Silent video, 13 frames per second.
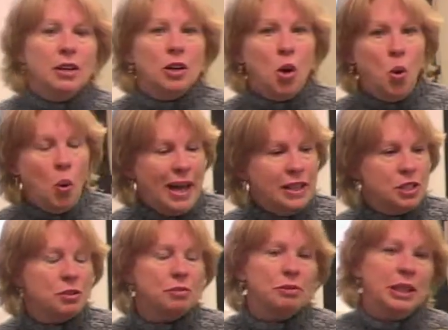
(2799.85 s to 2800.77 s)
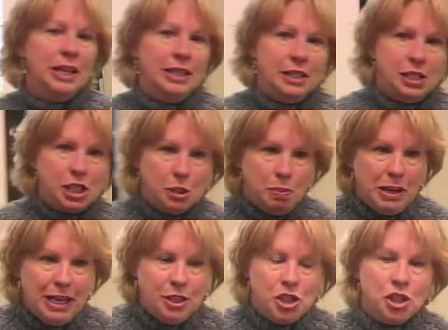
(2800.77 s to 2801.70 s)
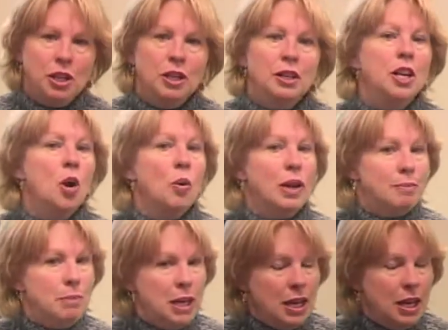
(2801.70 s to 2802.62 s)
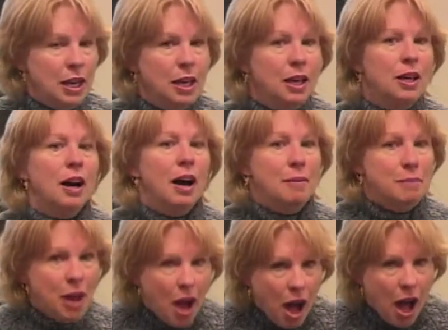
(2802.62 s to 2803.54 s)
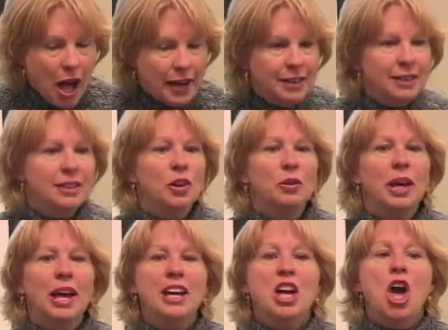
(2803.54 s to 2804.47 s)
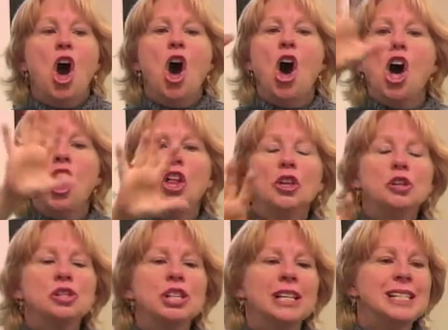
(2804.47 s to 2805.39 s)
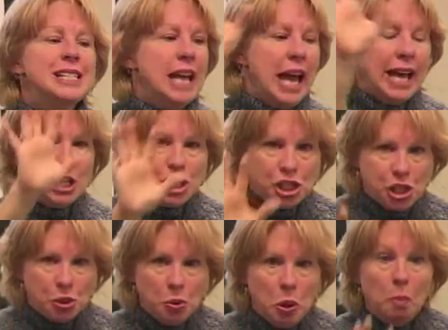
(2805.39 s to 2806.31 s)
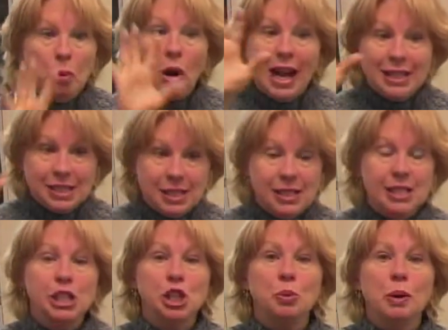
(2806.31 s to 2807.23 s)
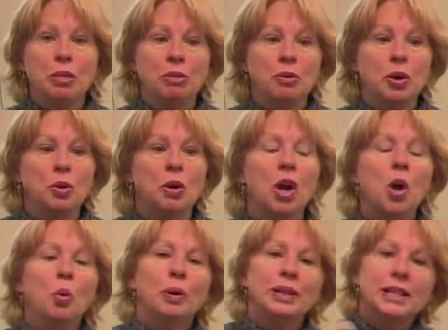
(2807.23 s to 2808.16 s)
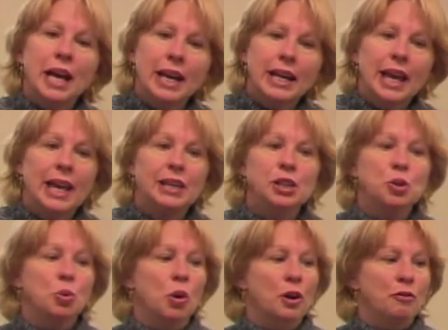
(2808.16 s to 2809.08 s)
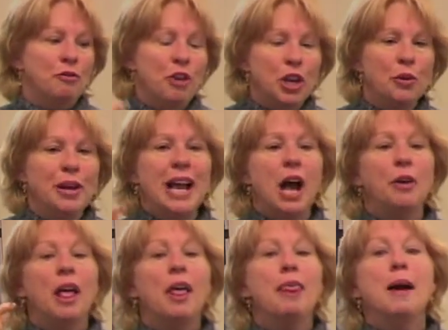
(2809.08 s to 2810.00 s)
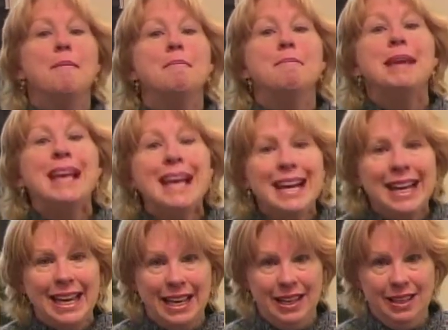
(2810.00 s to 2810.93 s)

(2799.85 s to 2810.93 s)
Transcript: Quent, related to speech. Knowing me, I'm not. Okay, all those contextual processes you went through were dedicated toward figuring out the meaning.